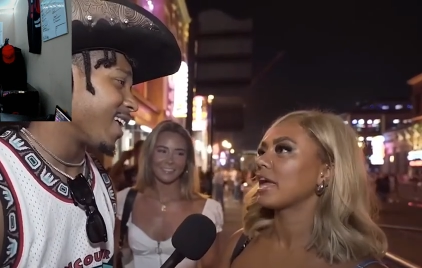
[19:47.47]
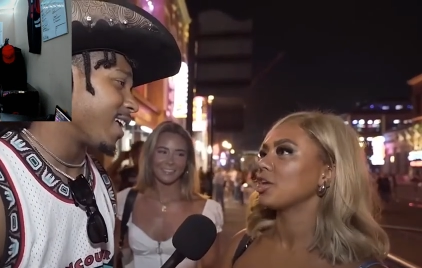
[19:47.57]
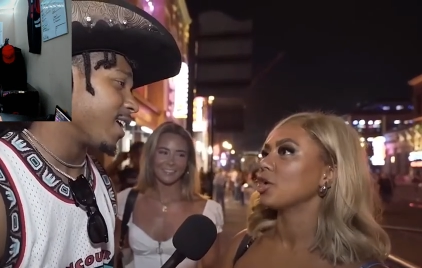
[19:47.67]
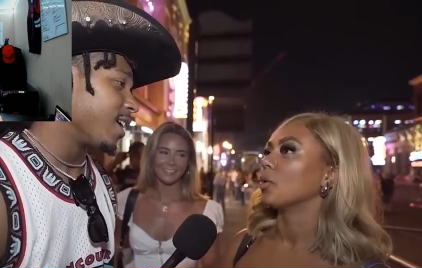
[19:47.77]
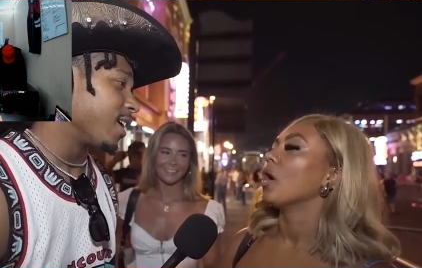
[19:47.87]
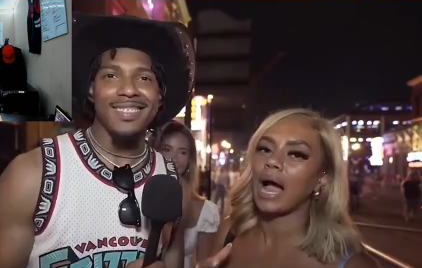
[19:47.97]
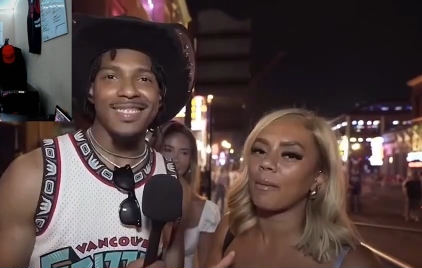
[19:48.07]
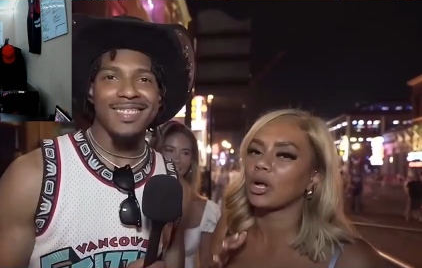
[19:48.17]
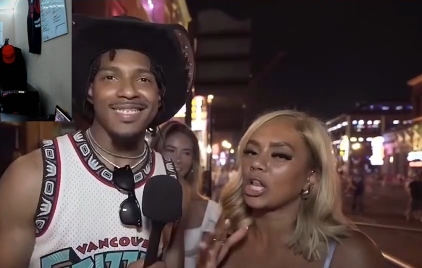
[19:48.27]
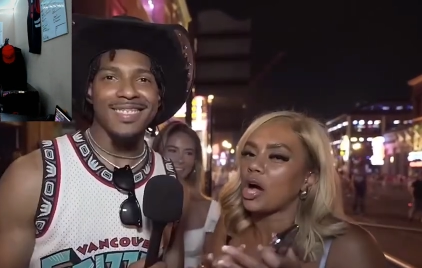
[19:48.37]
Speaker 1: Baby by you. No,
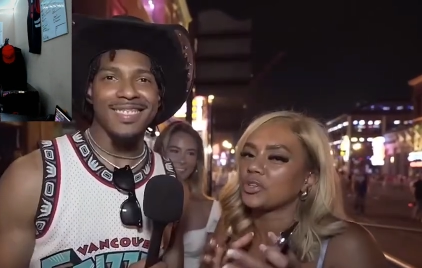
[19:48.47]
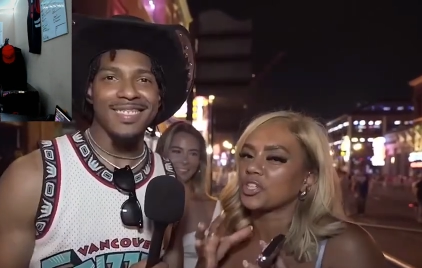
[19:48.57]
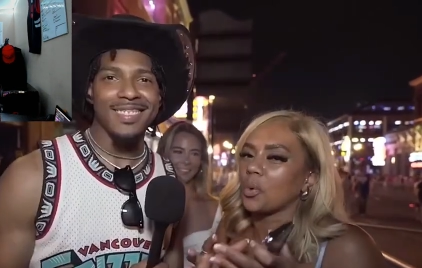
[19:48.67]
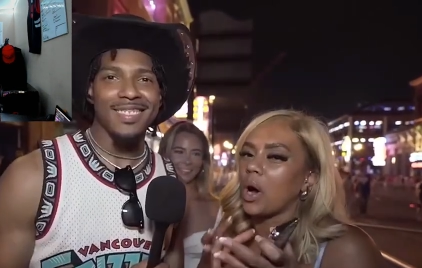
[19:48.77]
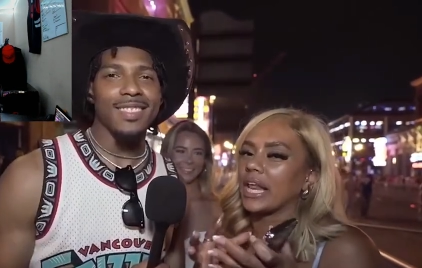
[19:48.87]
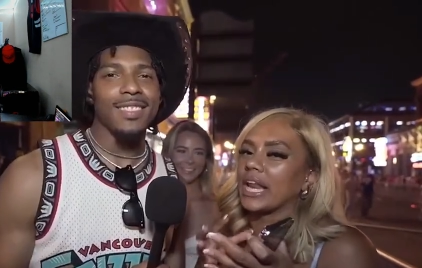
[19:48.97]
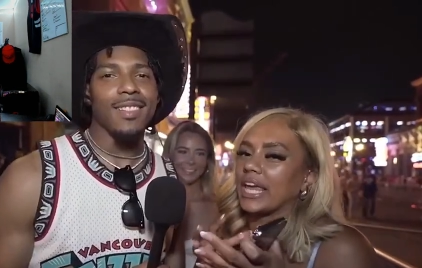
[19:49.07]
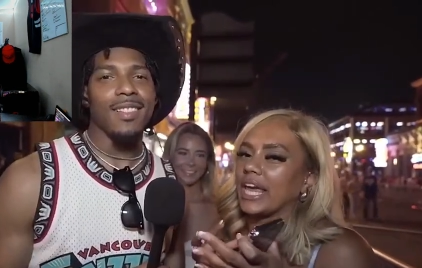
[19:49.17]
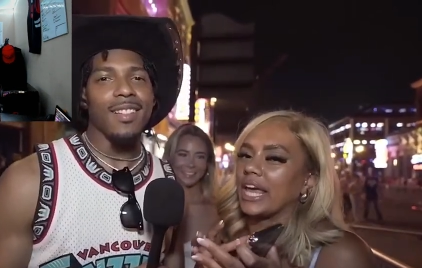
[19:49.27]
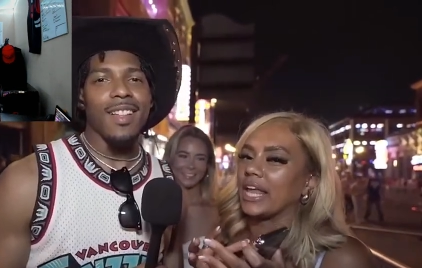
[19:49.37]
I'm no. close to wanting a
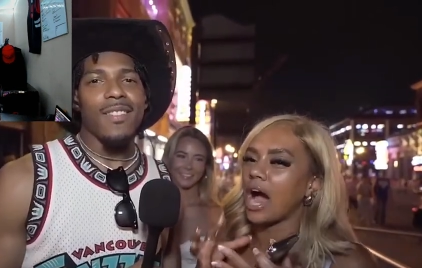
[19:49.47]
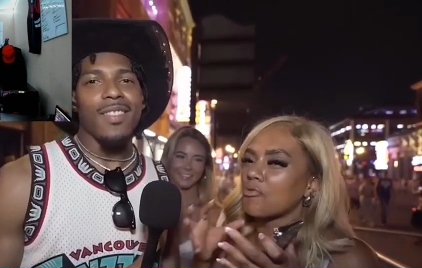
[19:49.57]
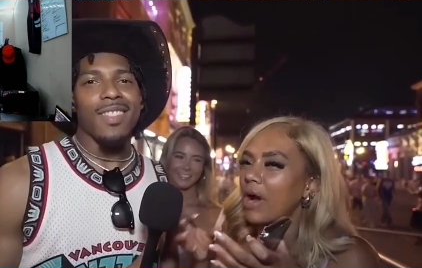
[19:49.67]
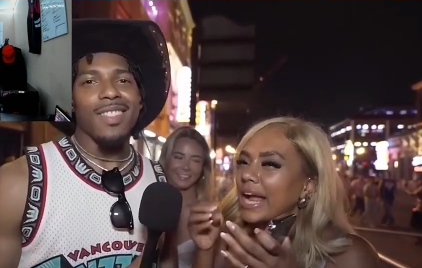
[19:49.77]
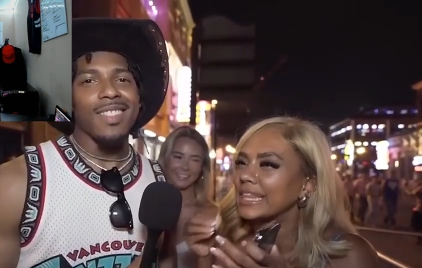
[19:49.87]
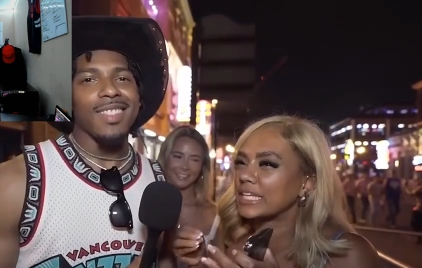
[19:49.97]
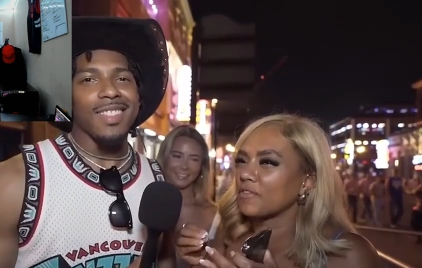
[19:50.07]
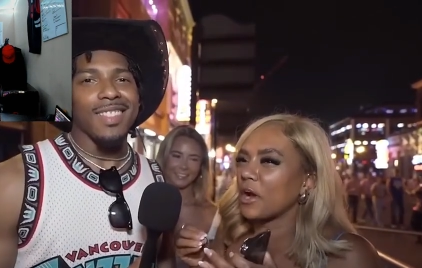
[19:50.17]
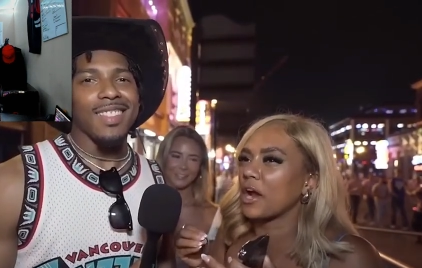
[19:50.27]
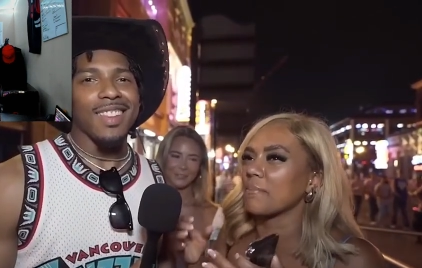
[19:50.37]
kid. Not right this
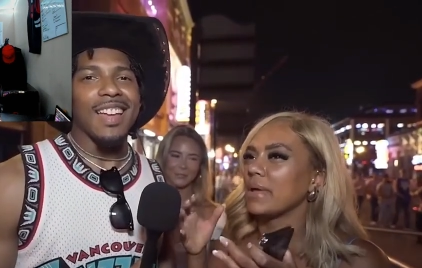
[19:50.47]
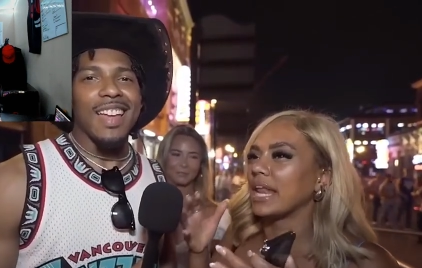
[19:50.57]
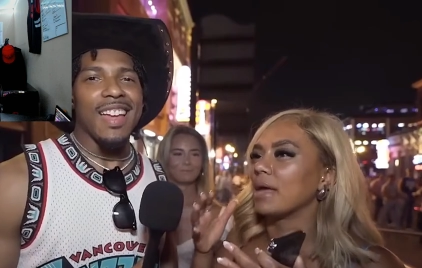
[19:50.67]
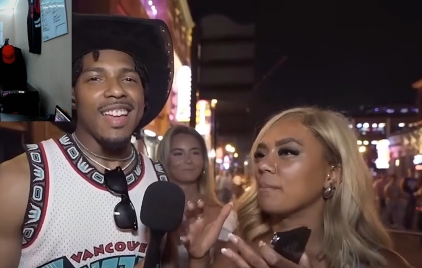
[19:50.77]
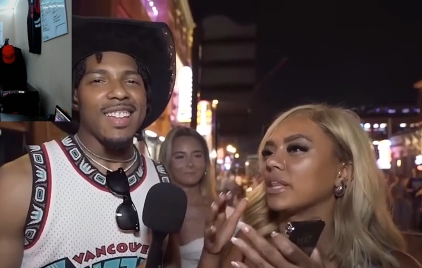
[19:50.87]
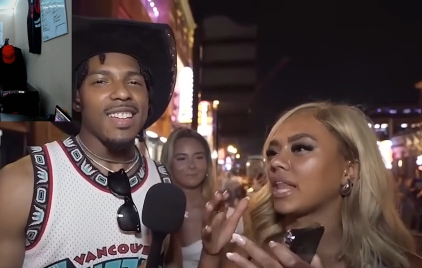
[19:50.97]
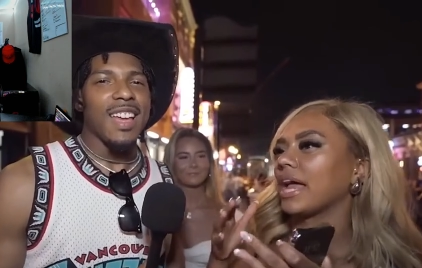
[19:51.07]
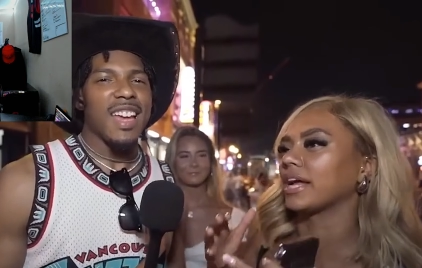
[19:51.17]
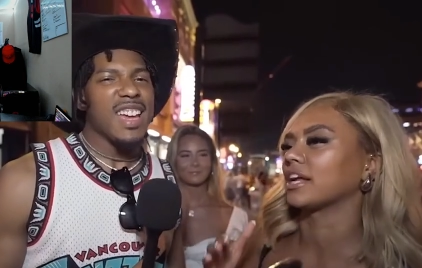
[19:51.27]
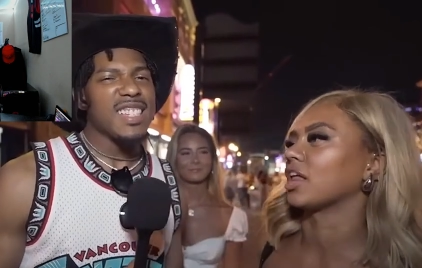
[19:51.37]
very minute, but
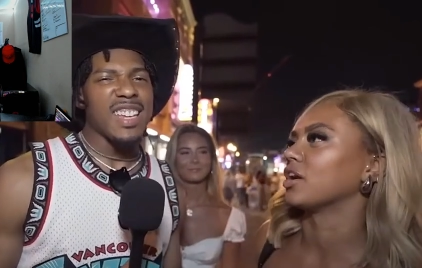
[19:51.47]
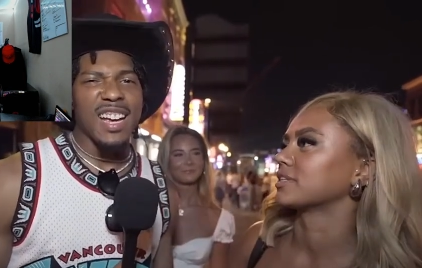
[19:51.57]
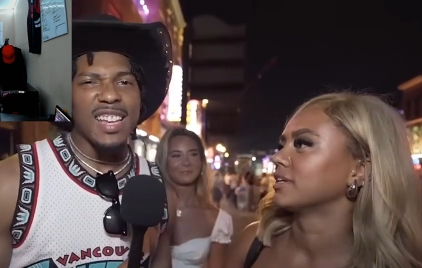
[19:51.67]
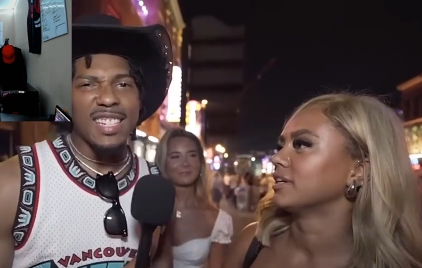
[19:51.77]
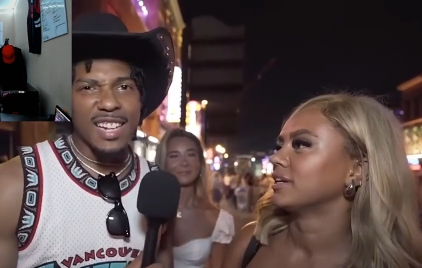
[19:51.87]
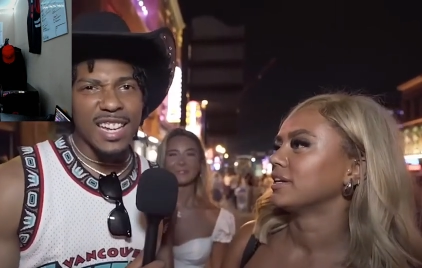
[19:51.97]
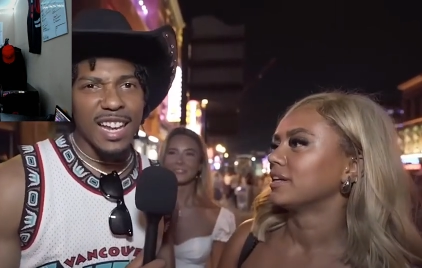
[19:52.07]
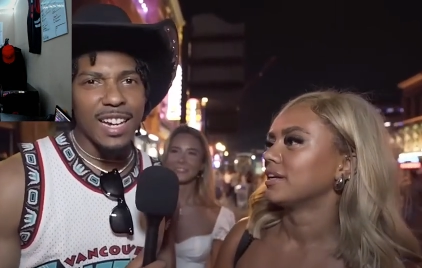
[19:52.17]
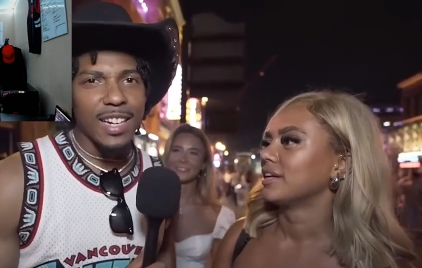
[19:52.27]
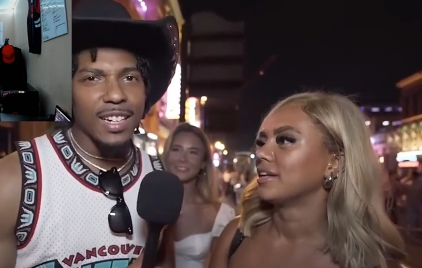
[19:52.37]
like
Speaker 2: close. It's because I
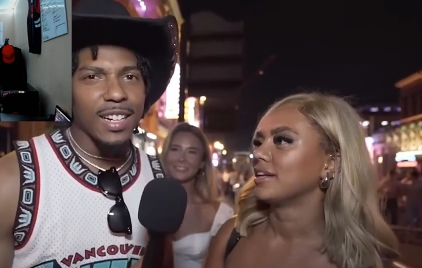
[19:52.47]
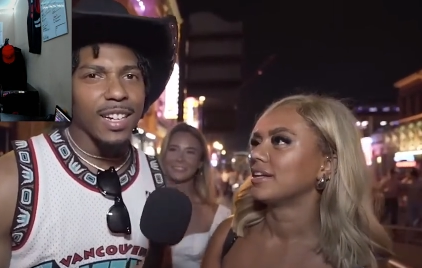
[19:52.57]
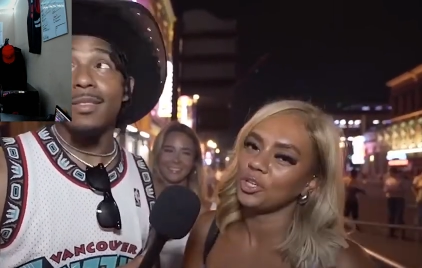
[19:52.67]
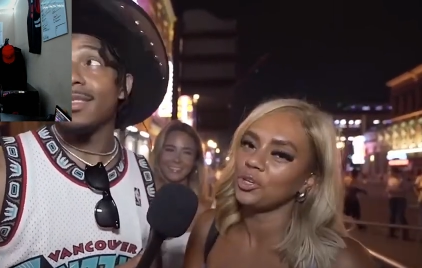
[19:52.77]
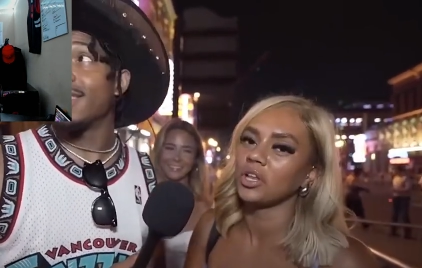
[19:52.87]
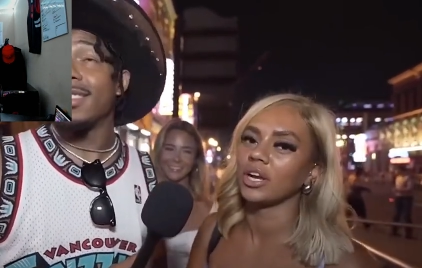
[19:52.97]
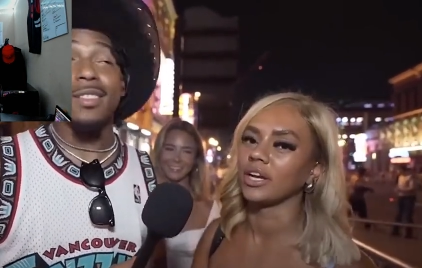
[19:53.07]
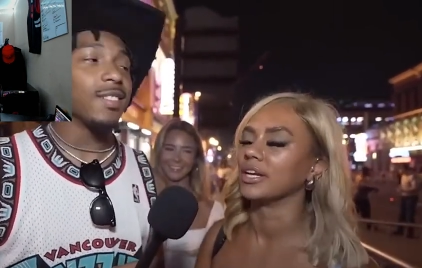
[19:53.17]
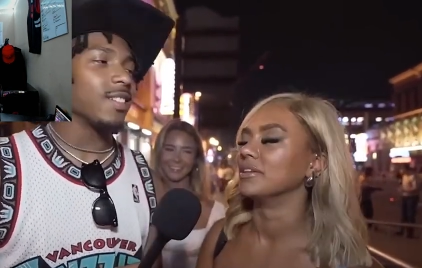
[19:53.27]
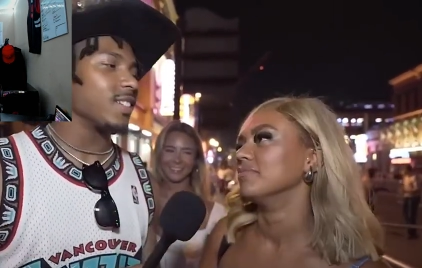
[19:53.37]
look good. You do look
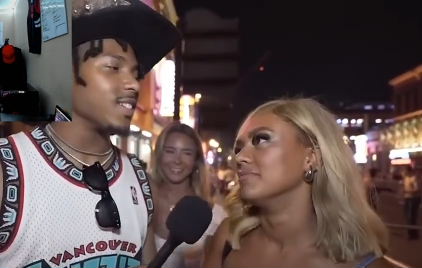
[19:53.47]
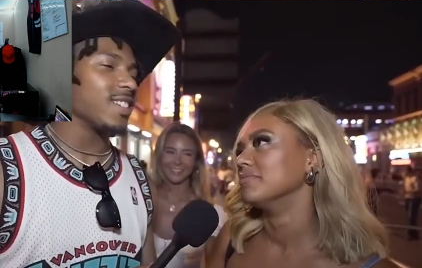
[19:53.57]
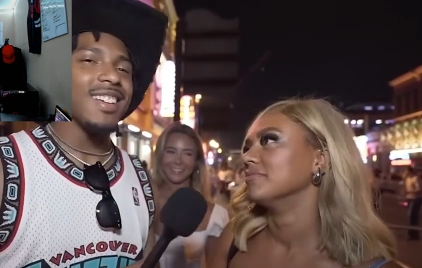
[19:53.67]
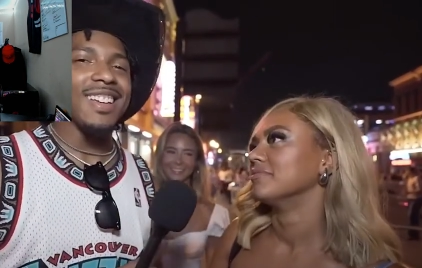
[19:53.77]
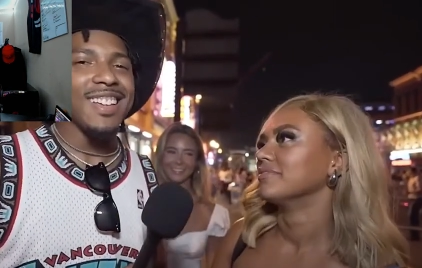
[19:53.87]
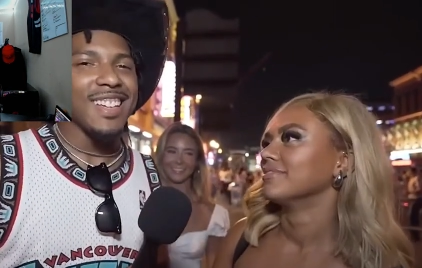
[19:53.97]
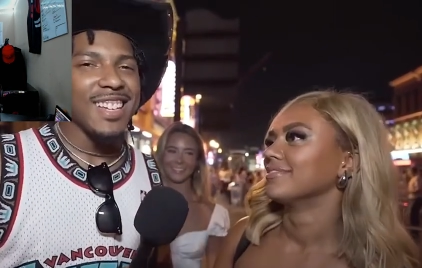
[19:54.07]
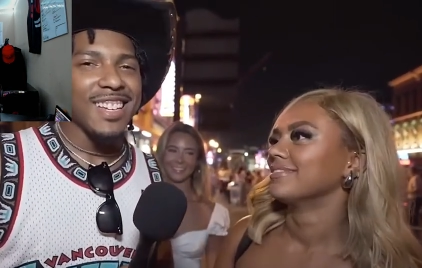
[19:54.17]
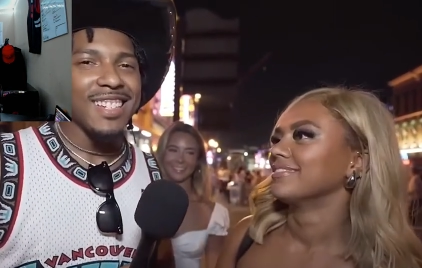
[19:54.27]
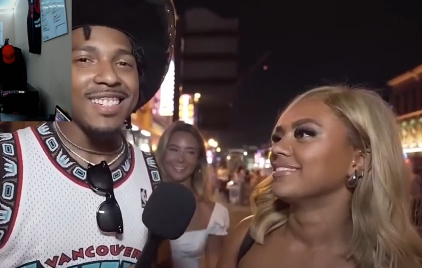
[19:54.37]
good.
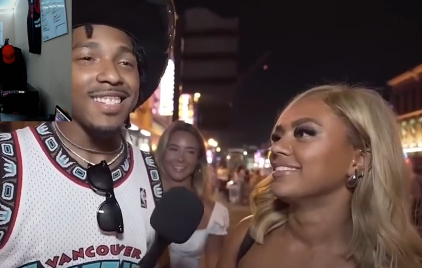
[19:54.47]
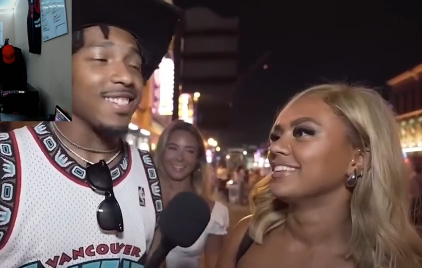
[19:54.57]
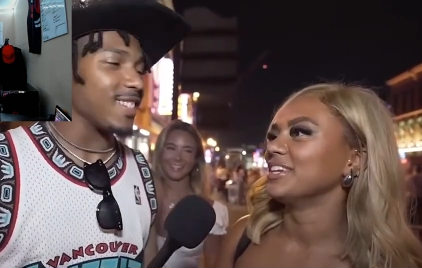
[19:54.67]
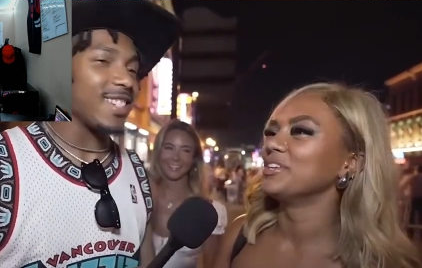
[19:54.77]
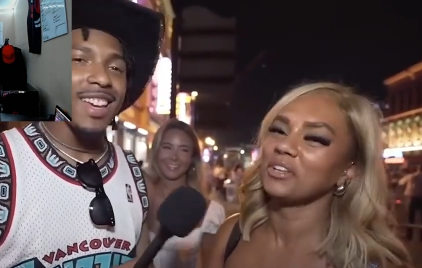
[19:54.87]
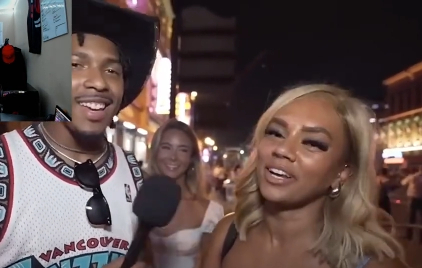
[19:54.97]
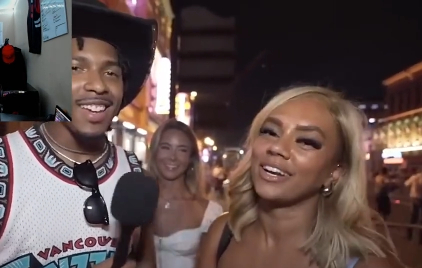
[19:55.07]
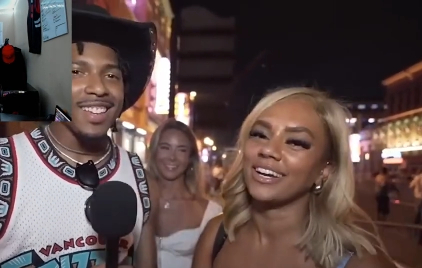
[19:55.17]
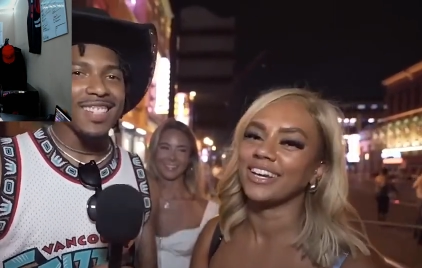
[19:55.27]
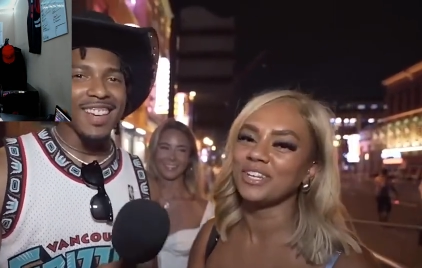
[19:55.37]
Speaker 1: You do look
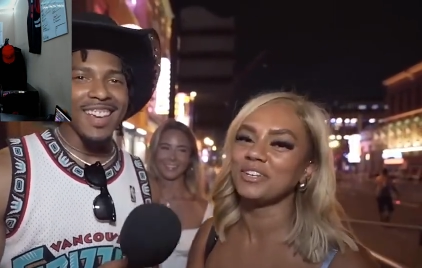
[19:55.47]
good.